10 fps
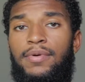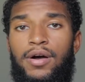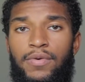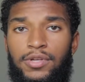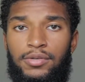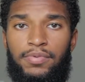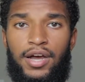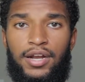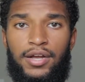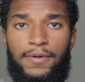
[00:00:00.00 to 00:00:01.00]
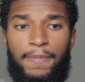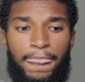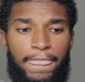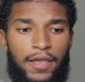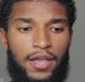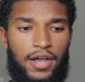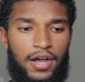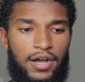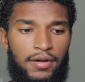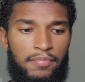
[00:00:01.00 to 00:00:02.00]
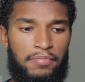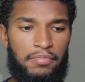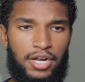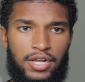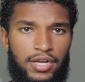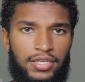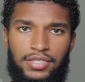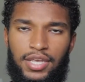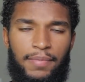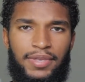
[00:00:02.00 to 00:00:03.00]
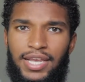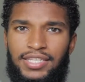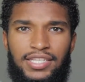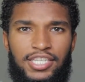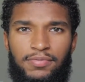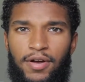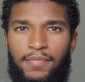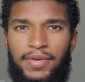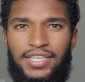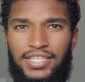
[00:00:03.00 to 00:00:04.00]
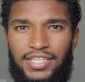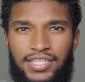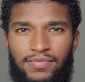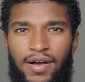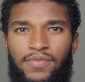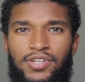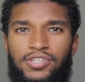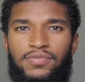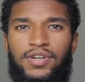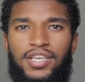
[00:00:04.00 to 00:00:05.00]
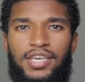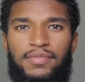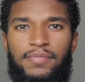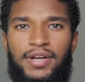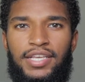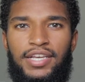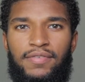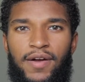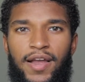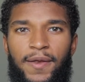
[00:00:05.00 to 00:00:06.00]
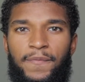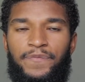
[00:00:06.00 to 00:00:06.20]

going with the product. Because I mean, that's just smart business. Why would you want to keep the money in, right?